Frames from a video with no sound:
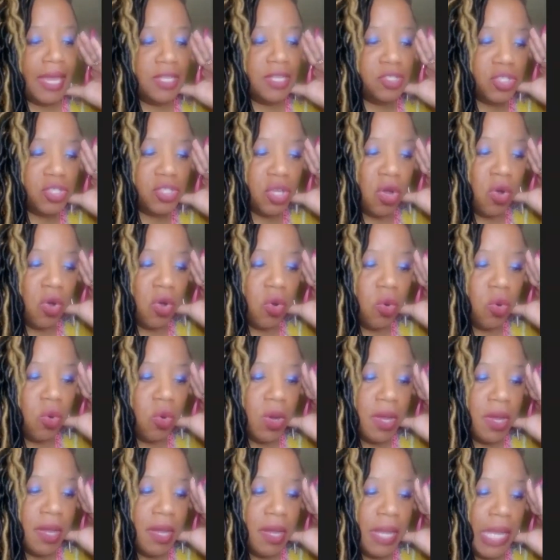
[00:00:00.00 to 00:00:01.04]
And
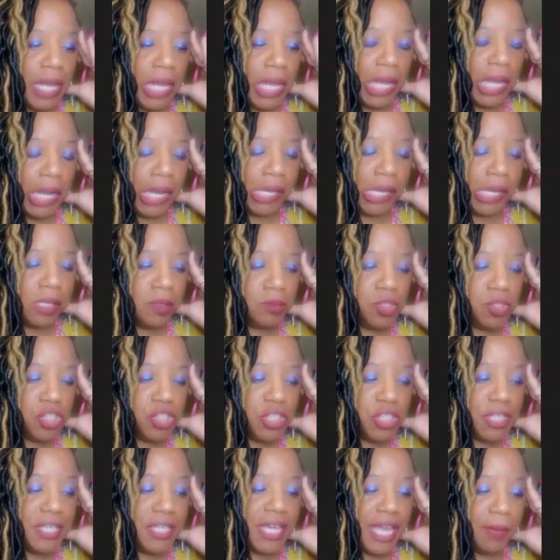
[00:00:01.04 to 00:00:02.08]
so
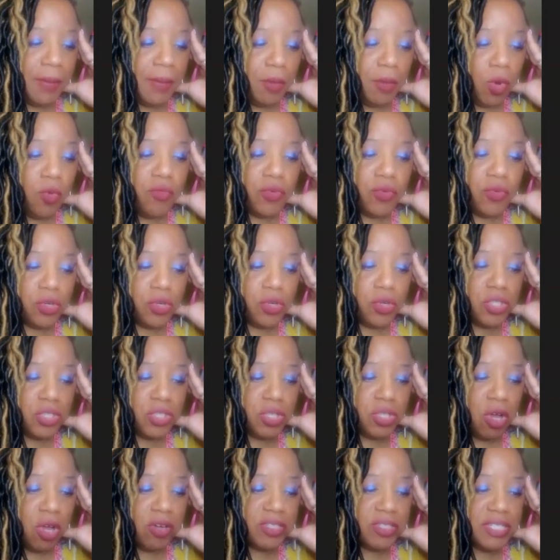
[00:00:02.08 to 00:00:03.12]
she came over to
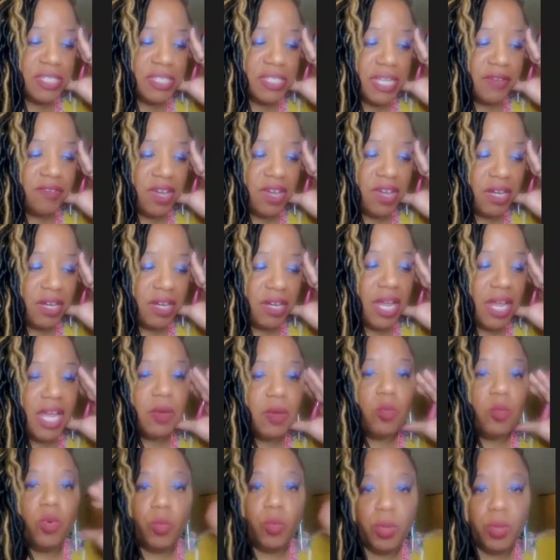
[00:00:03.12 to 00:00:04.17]
talk to Stefan and I
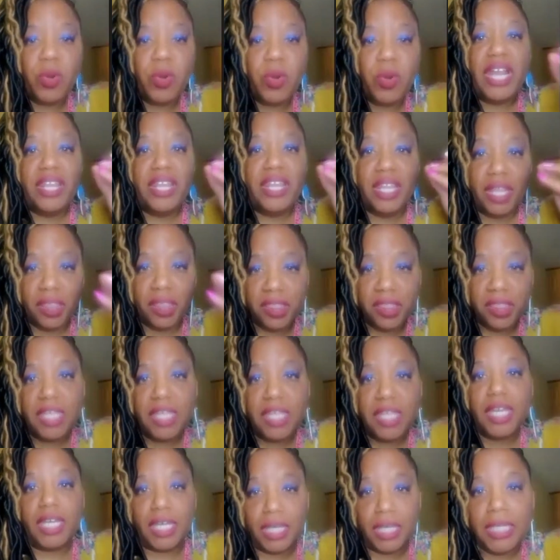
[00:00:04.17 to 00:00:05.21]
when we were in the
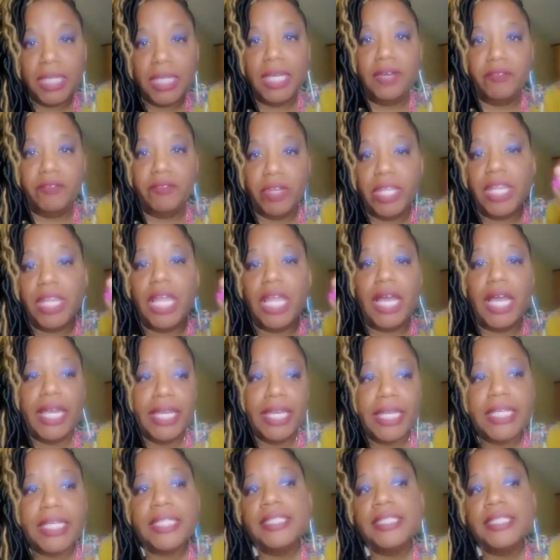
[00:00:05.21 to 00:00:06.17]
thick of it. Like,